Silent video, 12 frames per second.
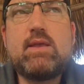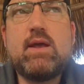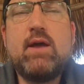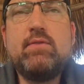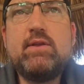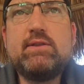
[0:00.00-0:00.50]

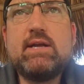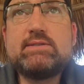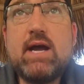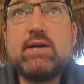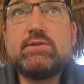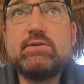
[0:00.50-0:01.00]
I think that's
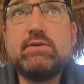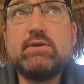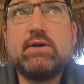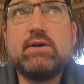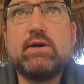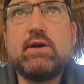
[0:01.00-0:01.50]
actually
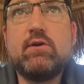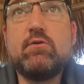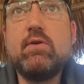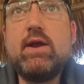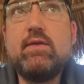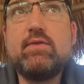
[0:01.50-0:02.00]
a, a,
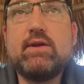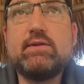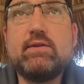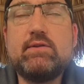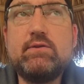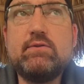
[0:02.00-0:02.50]
great thing
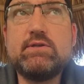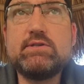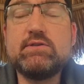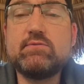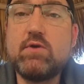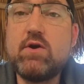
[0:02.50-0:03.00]
to do. It's
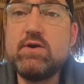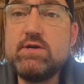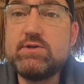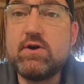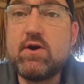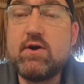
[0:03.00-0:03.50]
just where
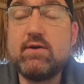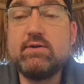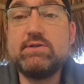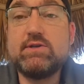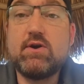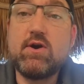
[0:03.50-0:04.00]
is your heart?
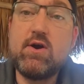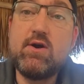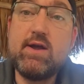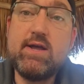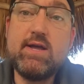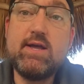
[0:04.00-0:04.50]
Is your
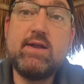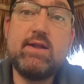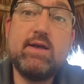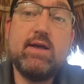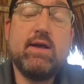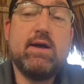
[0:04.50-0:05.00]
heart in
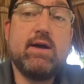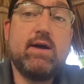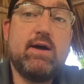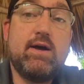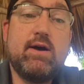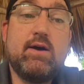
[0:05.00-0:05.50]

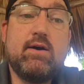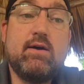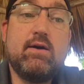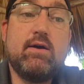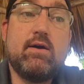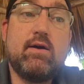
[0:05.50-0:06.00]
uh,
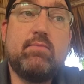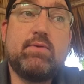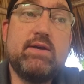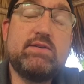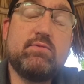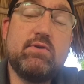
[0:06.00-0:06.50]
a
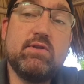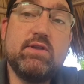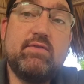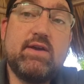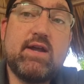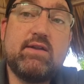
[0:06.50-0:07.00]
place where you're
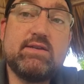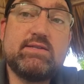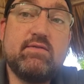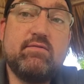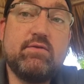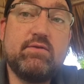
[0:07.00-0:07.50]
living out of the
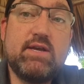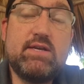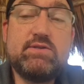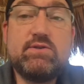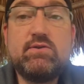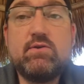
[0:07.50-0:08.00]
sinful
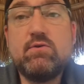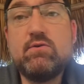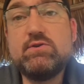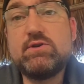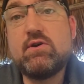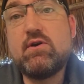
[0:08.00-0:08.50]
nature,
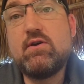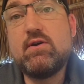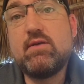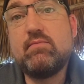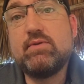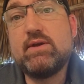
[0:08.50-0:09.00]
or is your heart
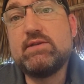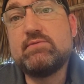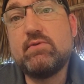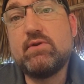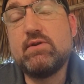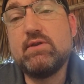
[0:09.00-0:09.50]
in a
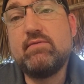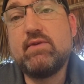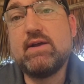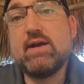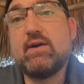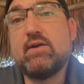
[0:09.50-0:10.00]
place where you're
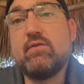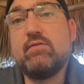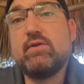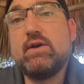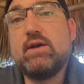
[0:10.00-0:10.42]
living out of